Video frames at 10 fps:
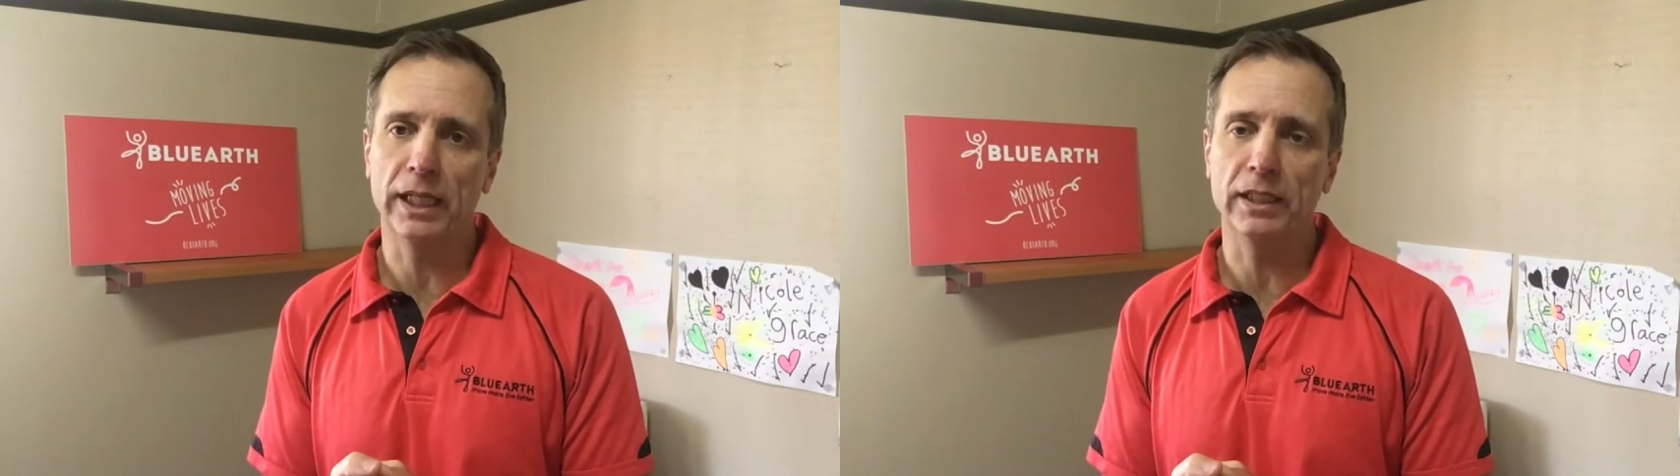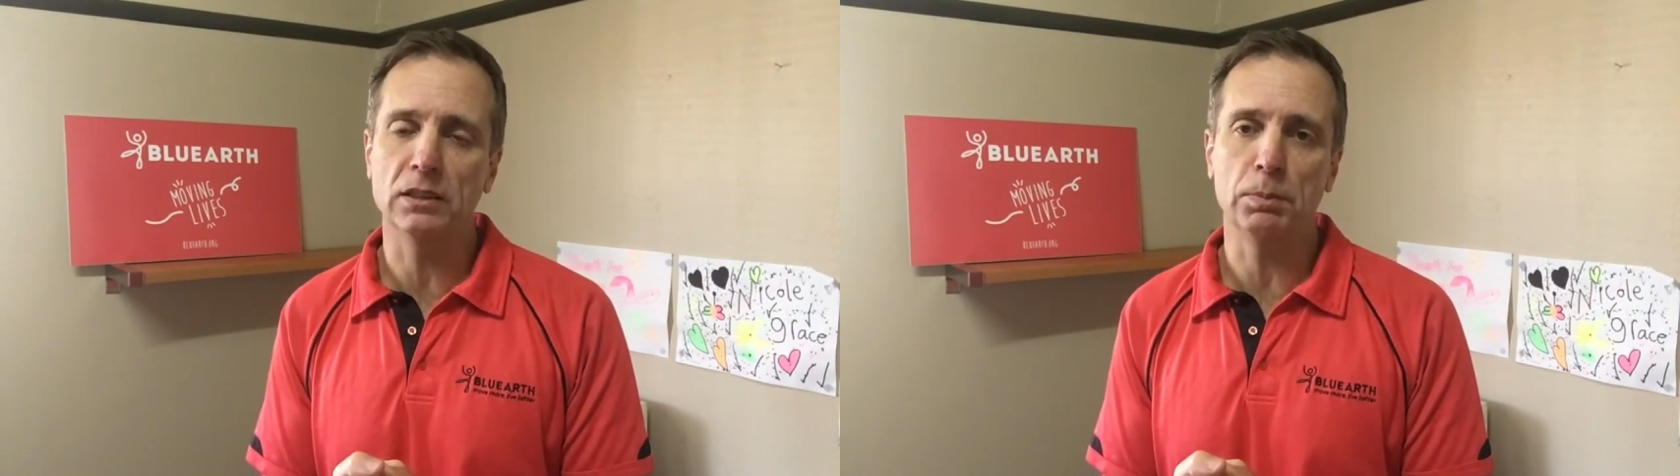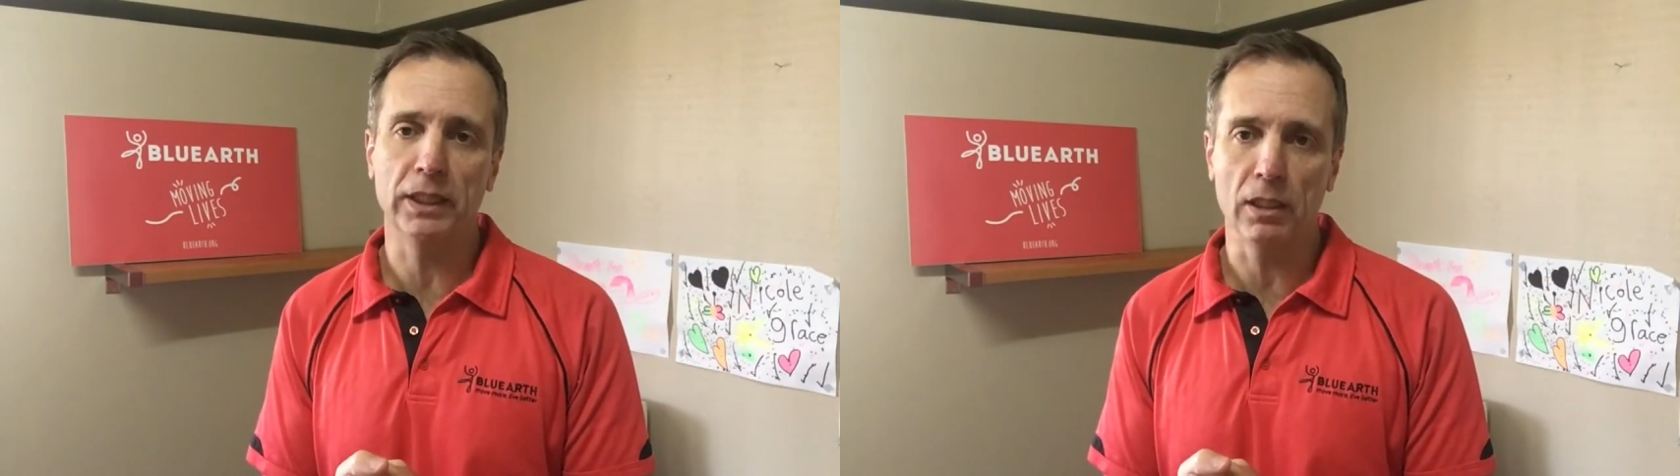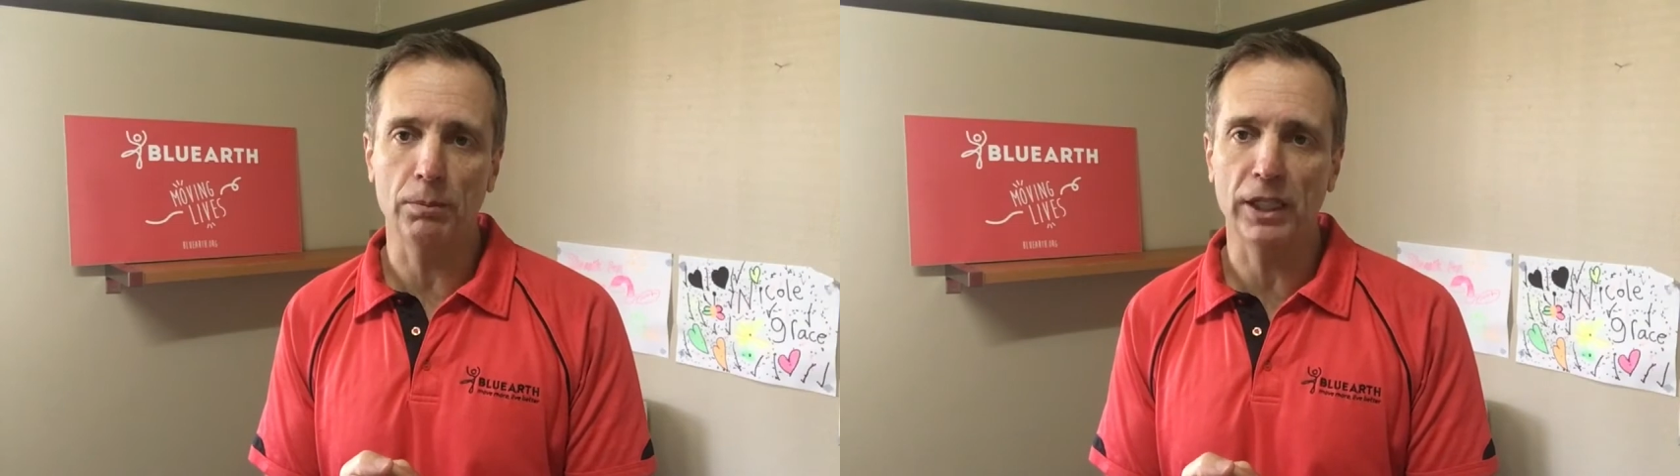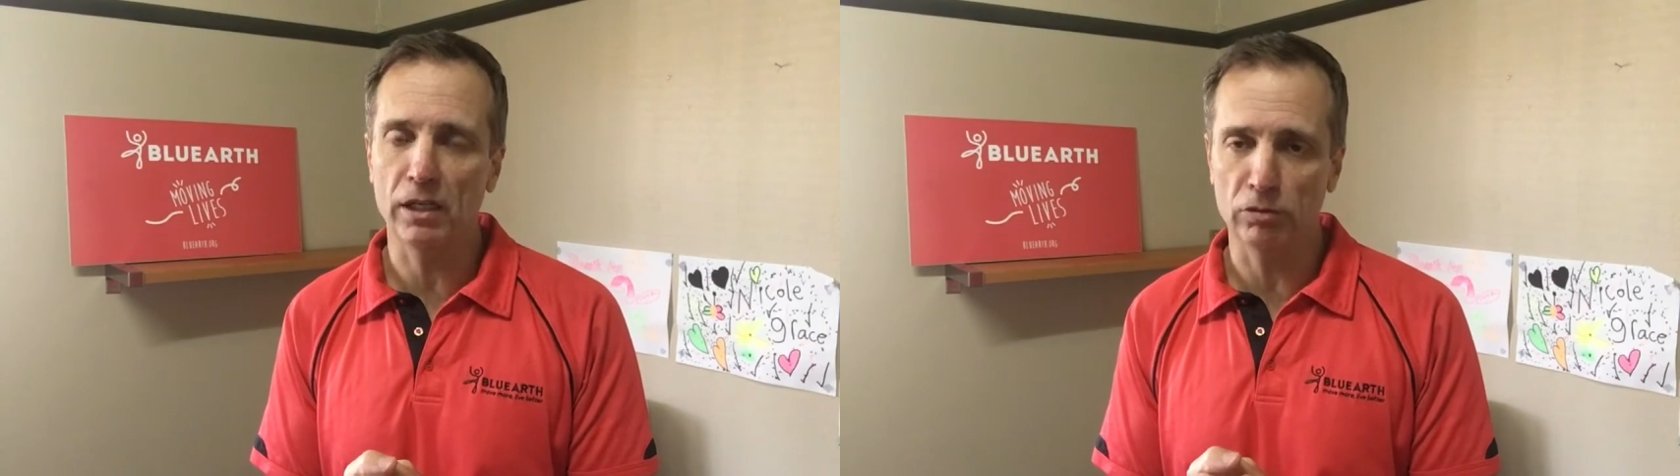that is
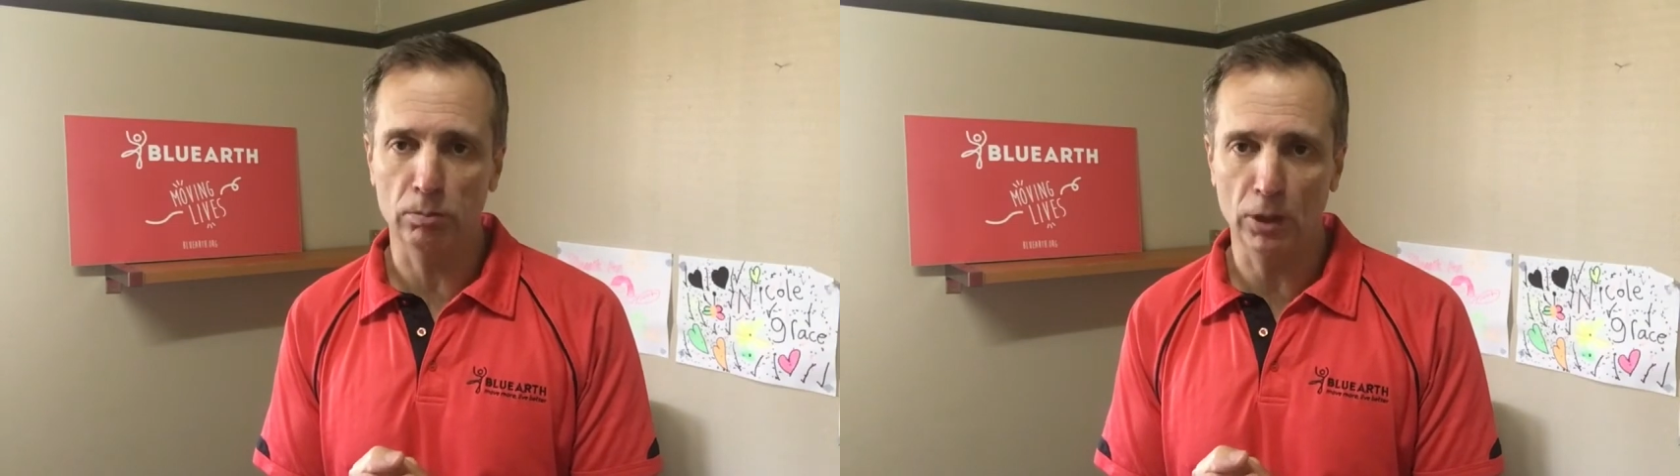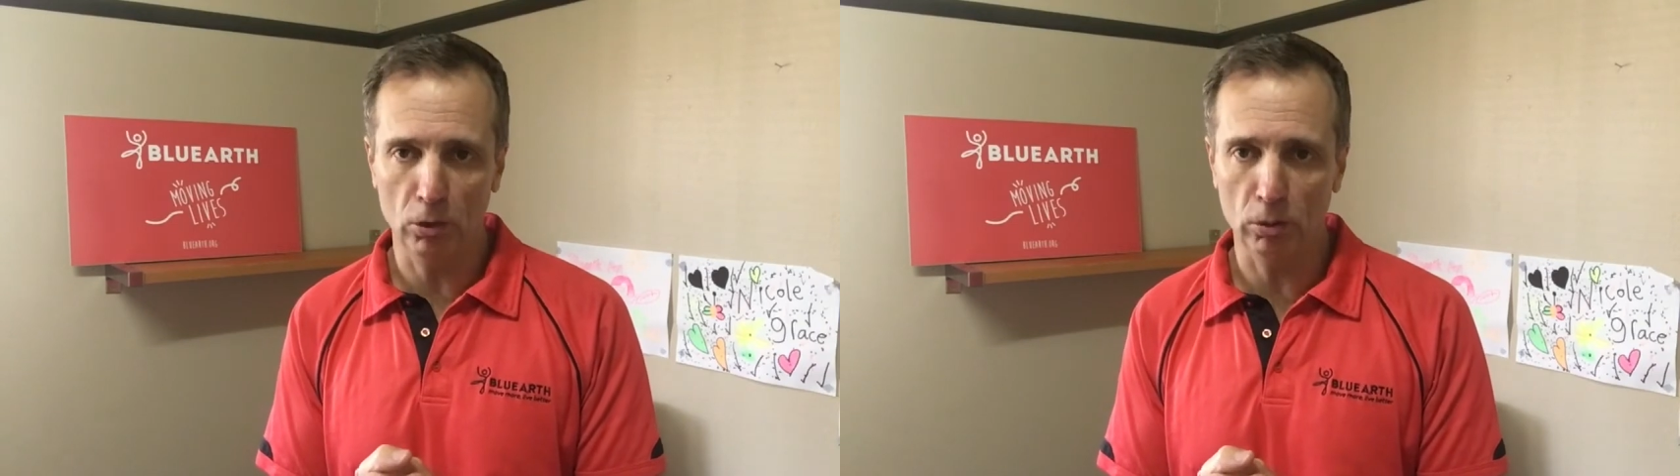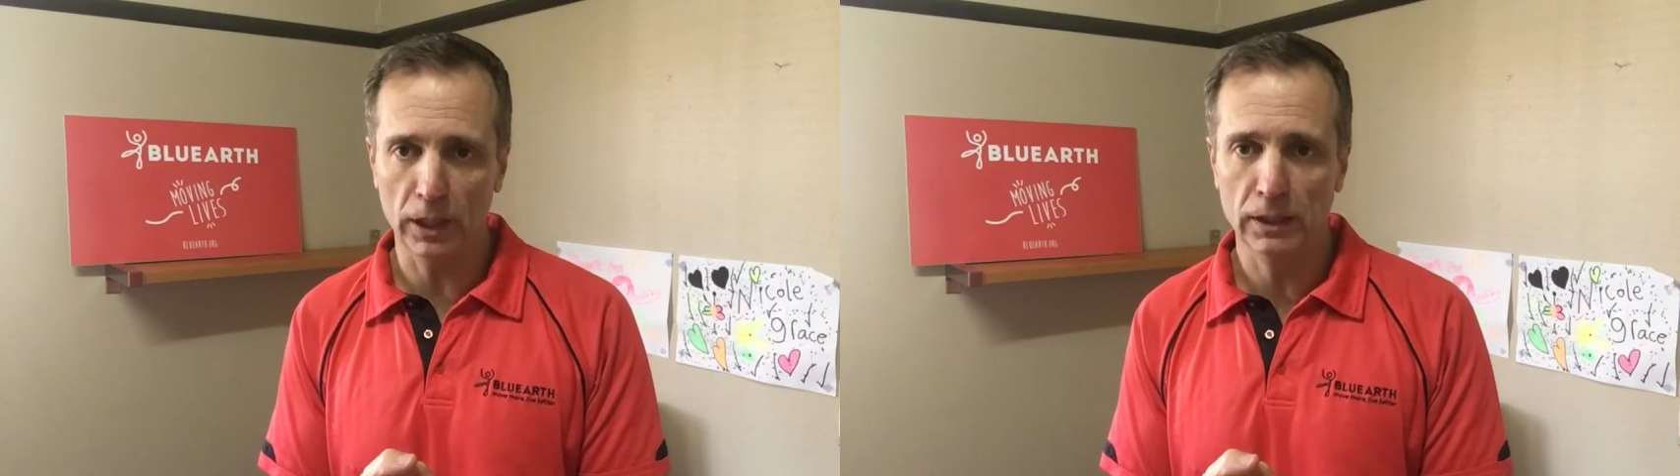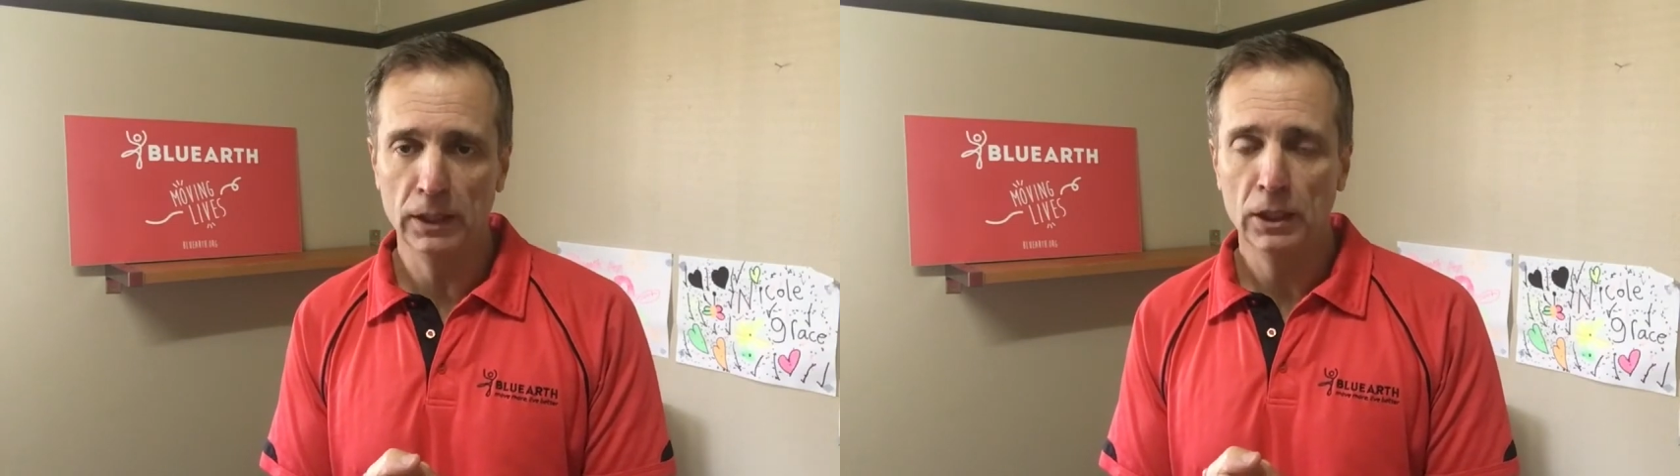becoming ever bolder.